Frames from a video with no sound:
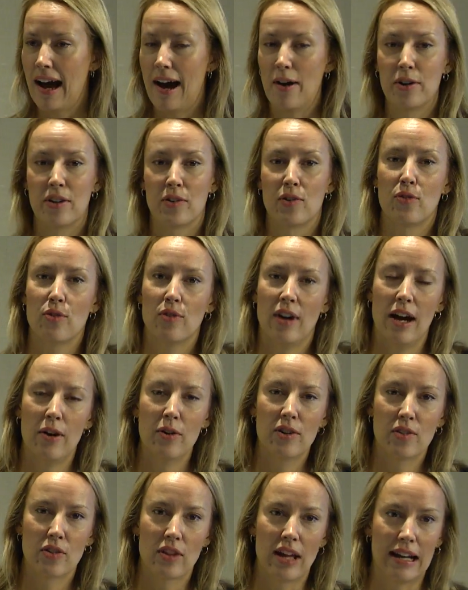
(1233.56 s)
How does
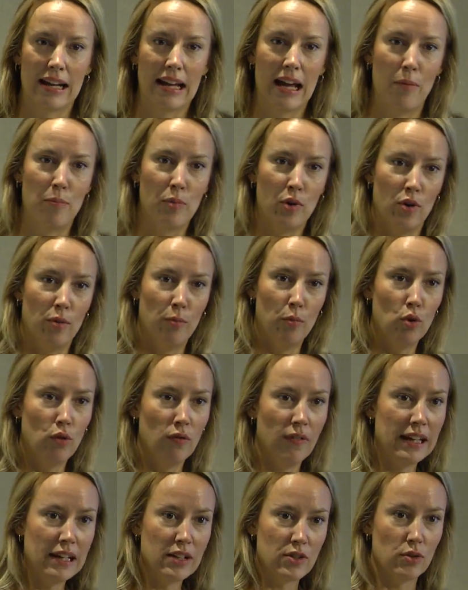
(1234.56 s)
that capital
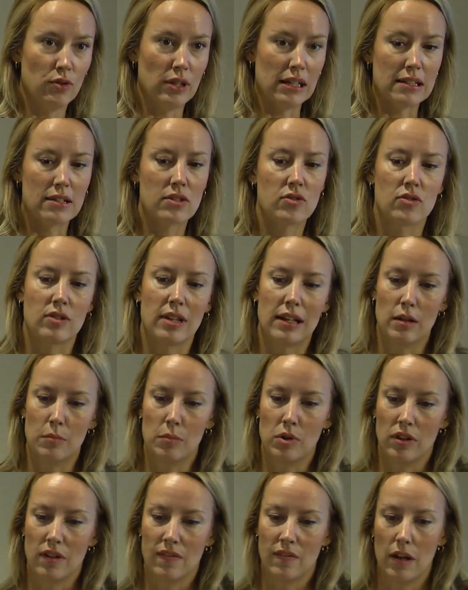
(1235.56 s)
move into these
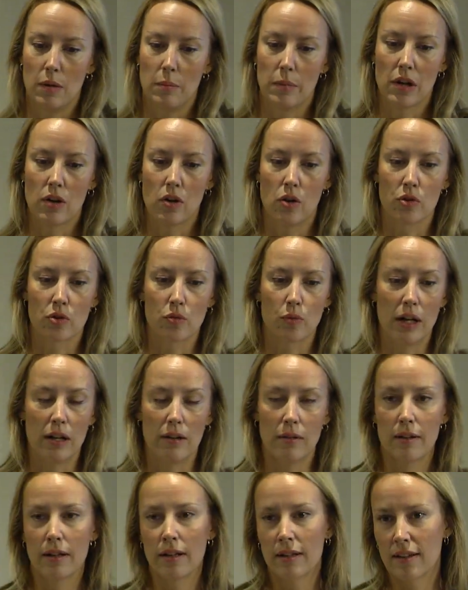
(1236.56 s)
Sustainable Development Goals?
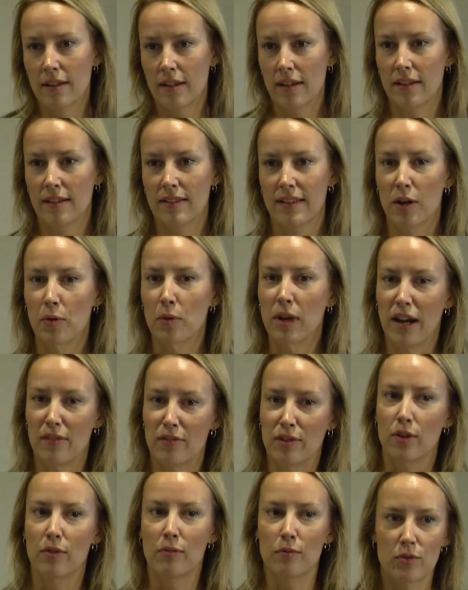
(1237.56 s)
Well, there we
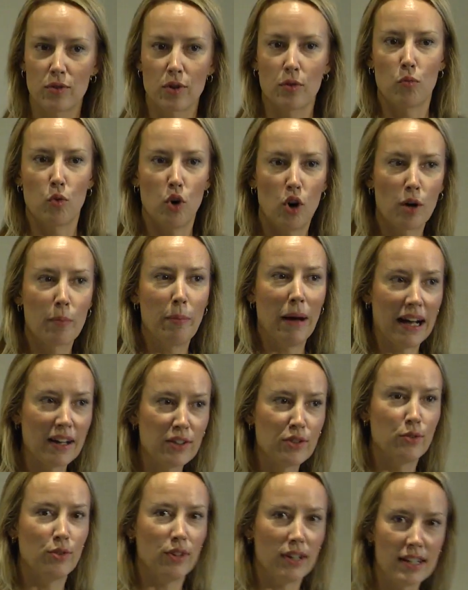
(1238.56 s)
have to sort of walk
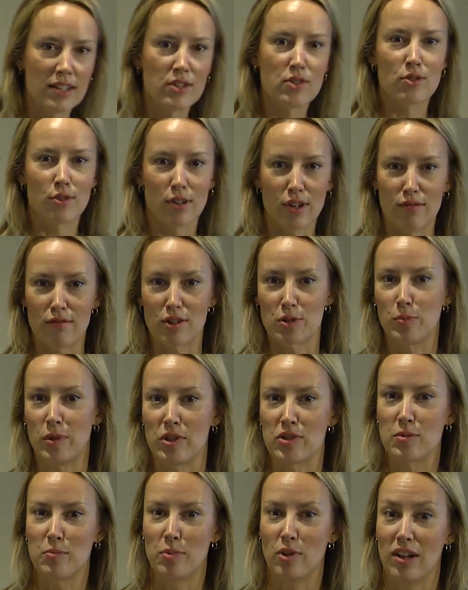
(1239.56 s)
back to the history of
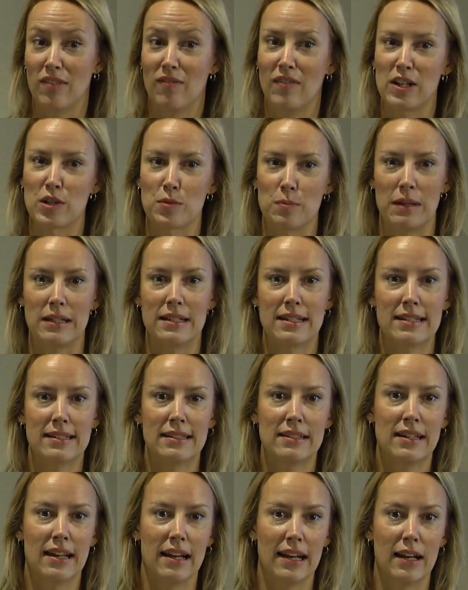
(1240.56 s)
responsible
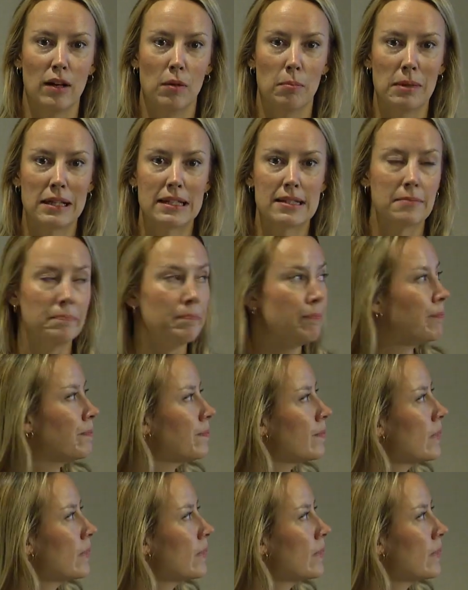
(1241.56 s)
investment a little bit.